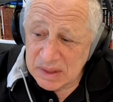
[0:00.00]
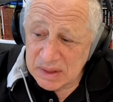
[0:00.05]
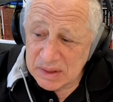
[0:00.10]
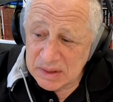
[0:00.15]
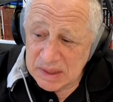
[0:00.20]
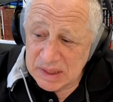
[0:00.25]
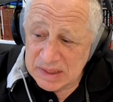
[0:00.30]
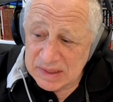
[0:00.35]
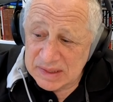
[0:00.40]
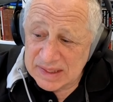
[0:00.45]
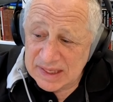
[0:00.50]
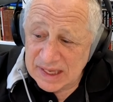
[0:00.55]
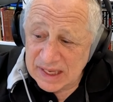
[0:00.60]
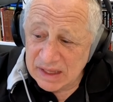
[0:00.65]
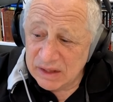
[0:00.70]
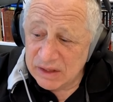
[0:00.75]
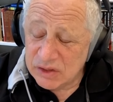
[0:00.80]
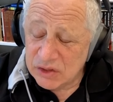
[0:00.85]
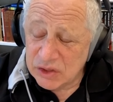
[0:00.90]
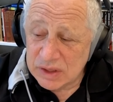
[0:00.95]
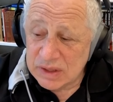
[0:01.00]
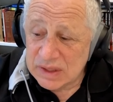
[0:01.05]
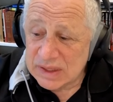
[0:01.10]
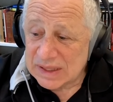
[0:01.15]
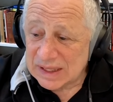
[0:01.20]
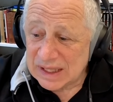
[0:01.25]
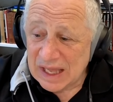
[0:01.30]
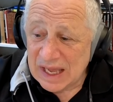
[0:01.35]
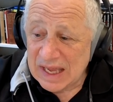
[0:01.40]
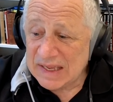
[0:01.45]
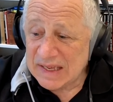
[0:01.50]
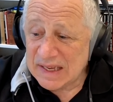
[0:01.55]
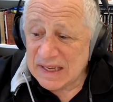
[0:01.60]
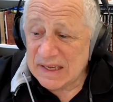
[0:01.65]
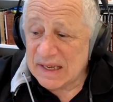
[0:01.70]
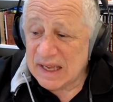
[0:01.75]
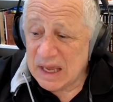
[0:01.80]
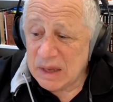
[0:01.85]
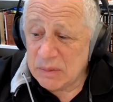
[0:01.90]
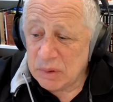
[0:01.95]

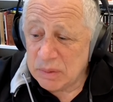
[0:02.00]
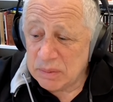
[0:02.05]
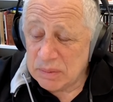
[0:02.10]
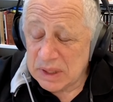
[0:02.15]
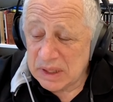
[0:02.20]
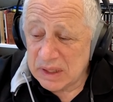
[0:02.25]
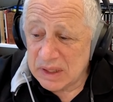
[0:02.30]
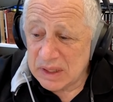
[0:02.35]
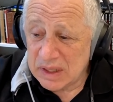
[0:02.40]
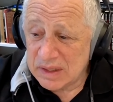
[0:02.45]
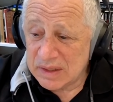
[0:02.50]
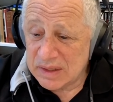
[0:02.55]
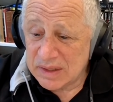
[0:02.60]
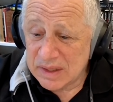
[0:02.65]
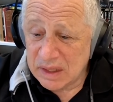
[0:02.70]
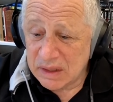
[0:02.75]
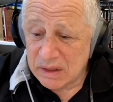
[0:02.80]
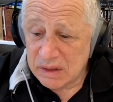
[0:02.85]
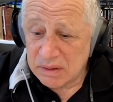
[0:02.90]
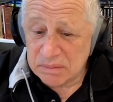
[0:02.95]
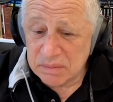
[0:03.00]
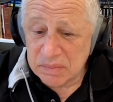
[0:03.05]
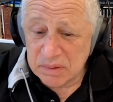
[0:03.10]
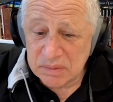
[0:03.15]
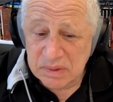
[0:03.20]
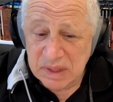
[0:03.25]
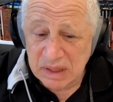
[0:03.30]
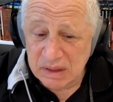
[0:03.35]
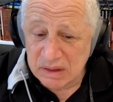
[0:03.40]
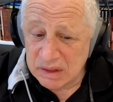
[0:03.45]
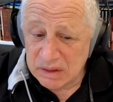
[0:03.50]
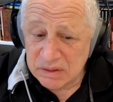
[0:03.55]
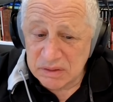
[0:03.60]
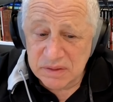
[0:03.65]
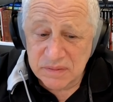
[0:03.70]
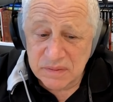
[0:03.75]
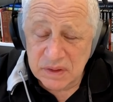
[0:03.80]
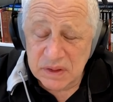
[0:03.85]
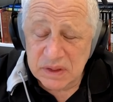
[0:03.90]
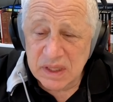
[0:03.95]
intelligence-like capabilities that are
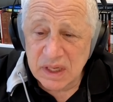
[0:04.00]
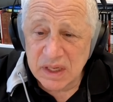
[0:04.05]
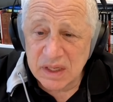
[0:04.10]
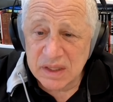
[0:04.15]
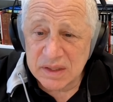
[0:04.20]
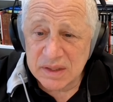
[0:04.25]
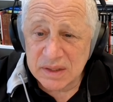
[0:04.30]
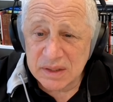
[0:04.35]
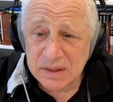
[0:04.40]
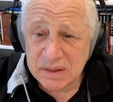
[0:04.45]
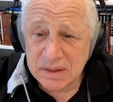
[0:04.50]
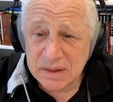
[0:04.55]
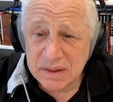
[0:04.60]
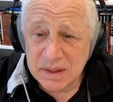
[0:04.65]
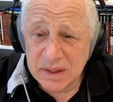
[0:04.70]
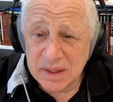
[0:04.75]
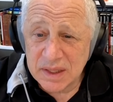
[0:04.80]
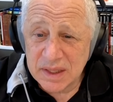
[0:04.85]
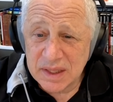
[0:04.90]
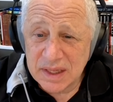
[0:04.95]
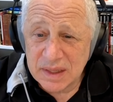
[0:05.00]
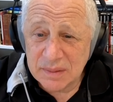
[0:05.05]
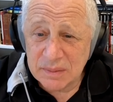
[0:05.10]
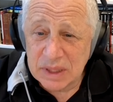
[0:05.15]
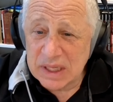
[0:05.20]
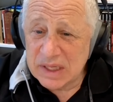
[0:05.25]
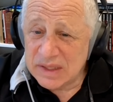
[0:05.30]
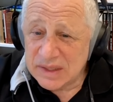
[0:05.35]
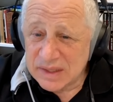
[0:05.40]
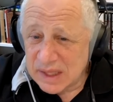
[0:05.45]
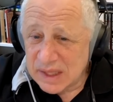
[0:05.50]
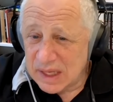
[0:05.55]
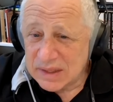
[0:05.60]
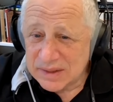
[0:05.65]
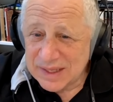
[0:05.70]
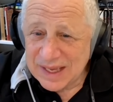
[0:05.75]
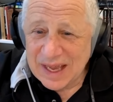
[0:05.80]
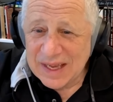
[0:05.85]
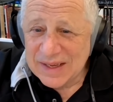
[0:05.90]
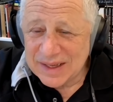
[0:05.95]
useful to us? I mean,
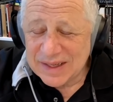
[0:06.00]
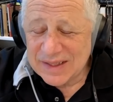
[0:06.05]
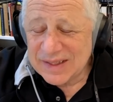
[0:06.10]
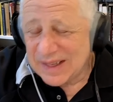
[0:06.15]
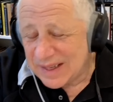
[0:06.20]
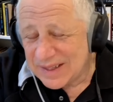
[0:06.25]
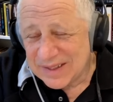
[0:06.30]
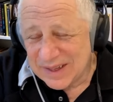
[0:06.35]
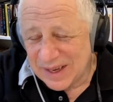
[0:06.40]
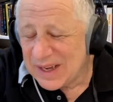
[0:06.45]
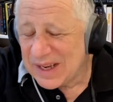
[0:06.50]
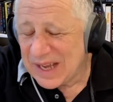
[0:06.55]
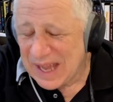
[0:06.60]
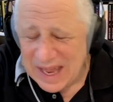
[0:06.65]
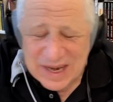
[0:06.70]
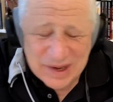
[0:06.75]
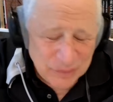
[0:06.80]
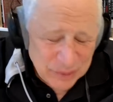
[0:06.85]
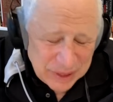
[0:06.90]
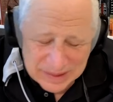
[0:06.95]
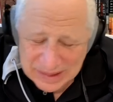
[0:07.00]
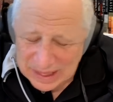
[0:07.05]
anyway?